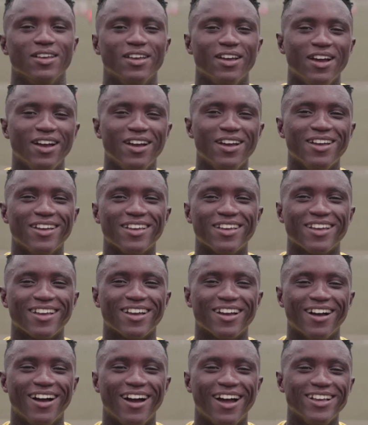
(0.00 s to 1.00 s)
Yeah.
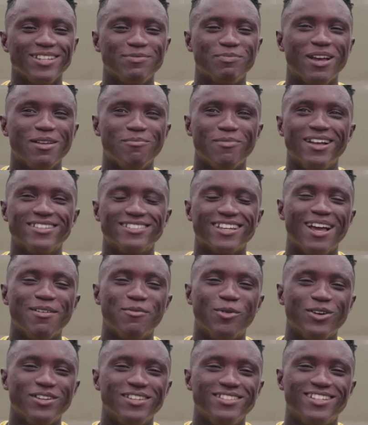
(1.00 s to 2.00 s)
I spend my
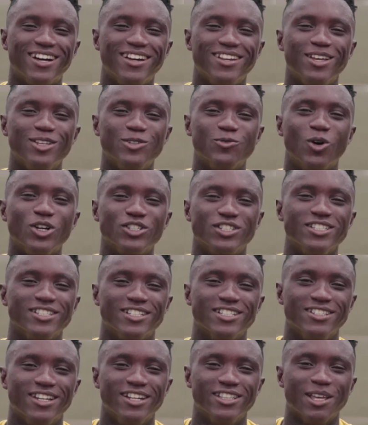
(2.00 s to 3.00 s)
time on the internet watching
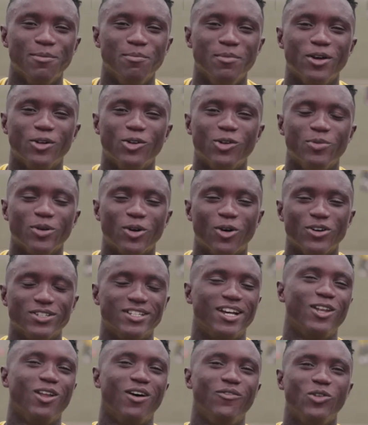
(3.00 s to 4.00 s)
Kenneth Emiro
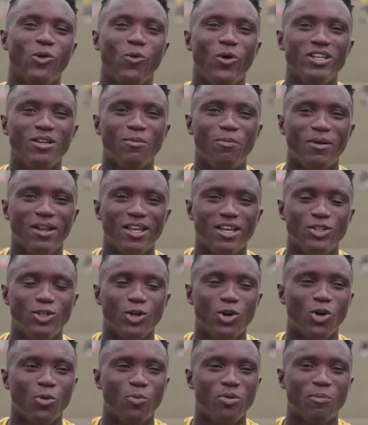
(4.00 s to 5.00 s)
because I love the way he plays.
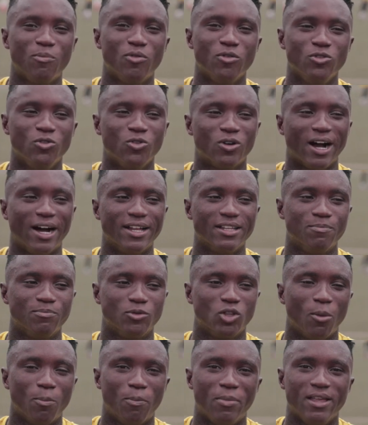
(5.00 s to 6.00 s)
Though people look at the
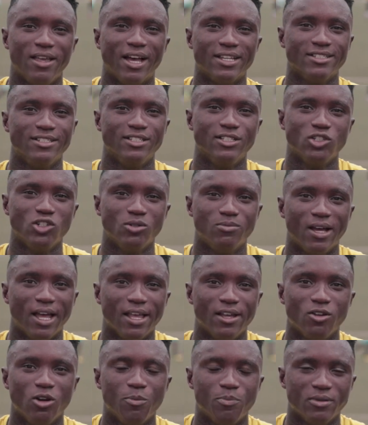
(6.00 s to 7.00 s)
top players in Europe,
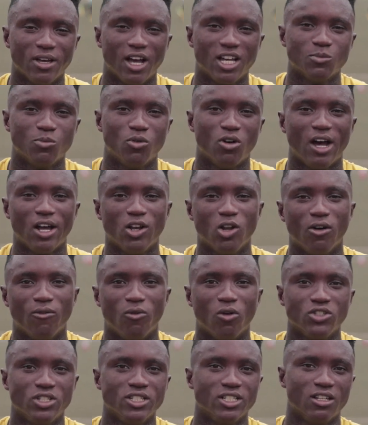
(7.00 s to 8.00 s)
they're Europeans, but I
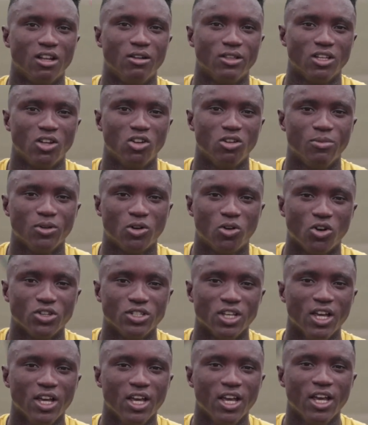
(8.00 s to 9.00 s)
love watching Kenneth Emiro
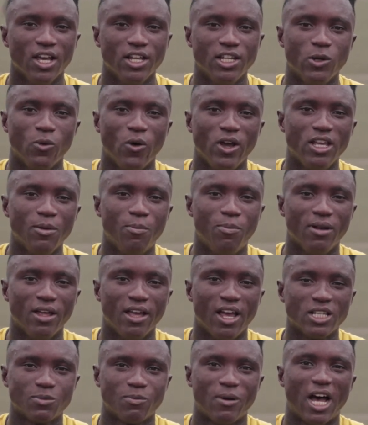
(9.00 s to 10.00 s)
because the way he
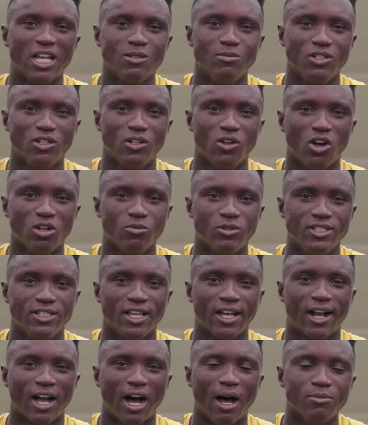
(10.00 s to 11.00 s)
plays inspires me a lot.
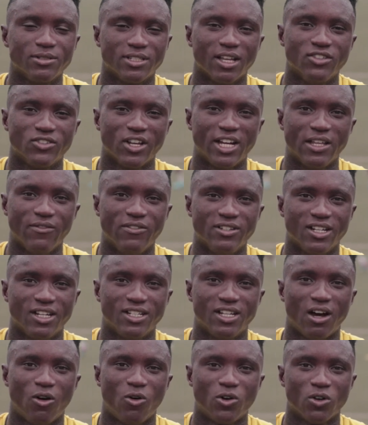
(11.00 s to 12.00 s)
He's a calm central
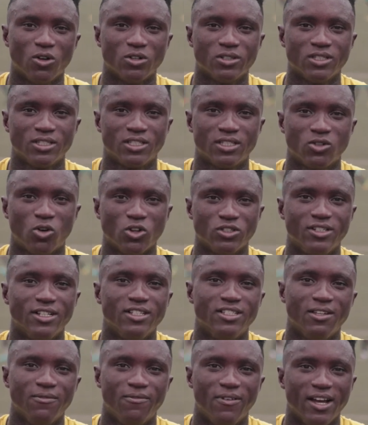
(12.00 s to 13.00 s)
defender that I want to
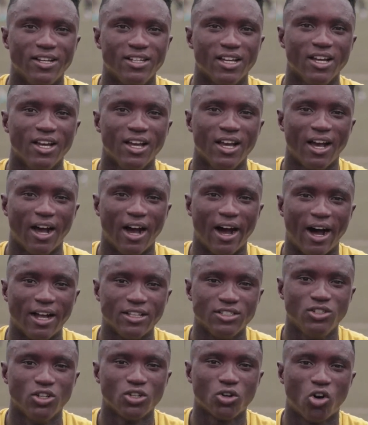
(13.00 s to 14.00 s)
continue to defend,
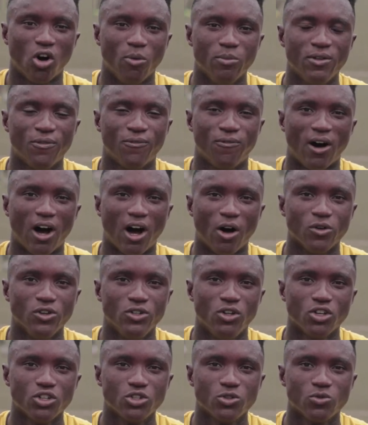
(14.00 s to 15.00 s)
and he don't commit foul,
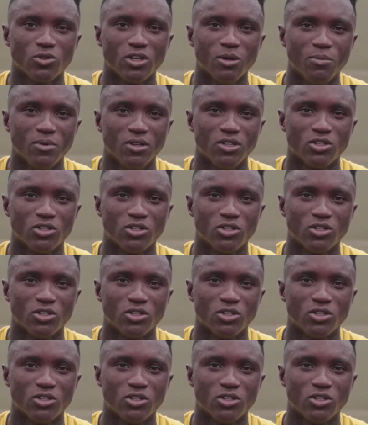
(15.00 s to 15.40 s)
he don't sweep,